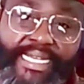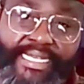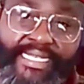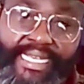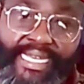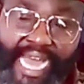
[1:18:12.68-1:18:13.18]

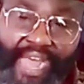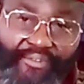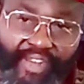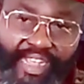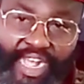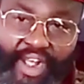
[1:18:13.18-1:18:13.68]

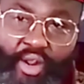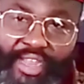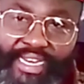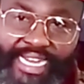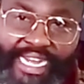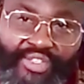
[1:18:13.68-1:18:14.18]
Africa or in
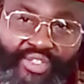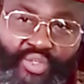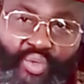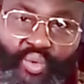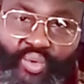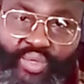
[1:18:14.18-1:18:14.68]
that
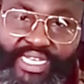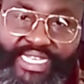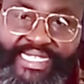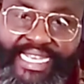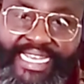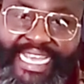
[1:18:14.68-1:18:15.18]
zoo is a
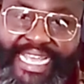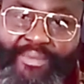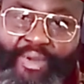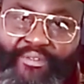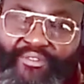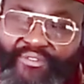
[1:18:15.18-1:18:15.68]
game
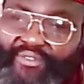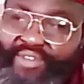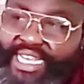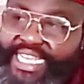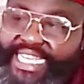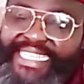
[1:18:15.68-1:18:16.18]
of,
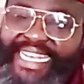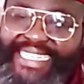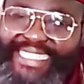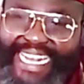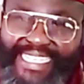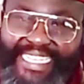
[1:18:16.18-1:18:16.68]
it's a
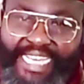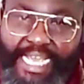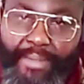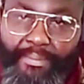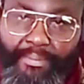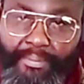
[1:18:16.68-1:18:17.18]
dirty game.
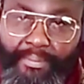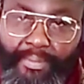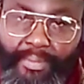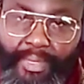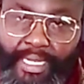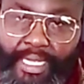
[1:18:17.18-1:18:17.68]

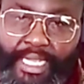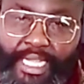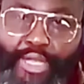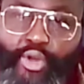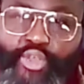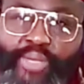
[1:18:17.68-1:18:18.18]
You know,
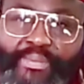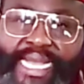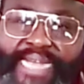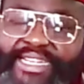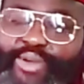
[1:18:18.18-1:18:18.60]
sometimes they will tell you